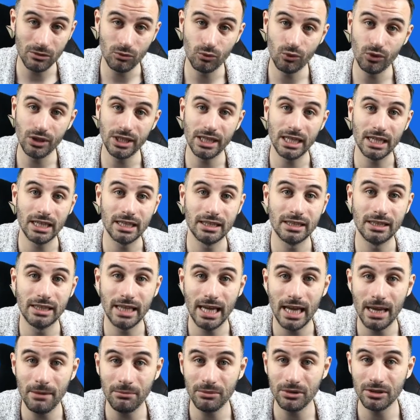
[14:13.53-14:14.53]
We
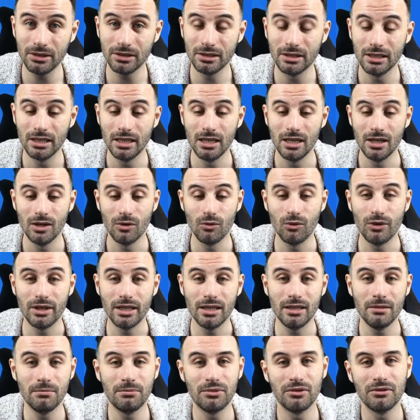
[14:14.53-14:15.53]
adapt, we
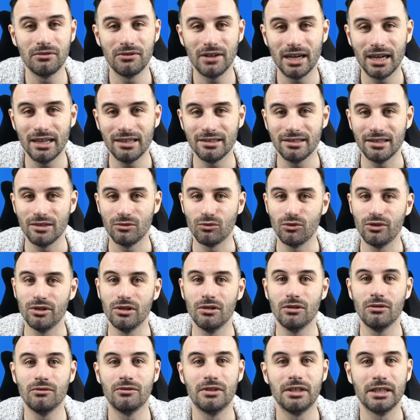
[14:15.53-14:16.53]
improvise, and we
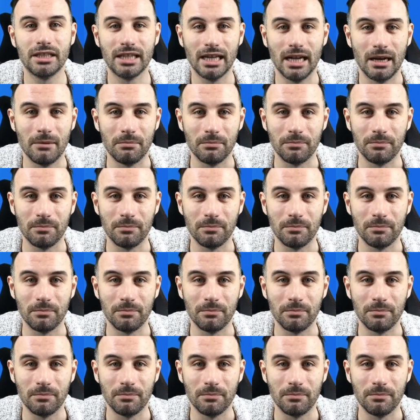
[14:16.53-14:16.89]
overcome.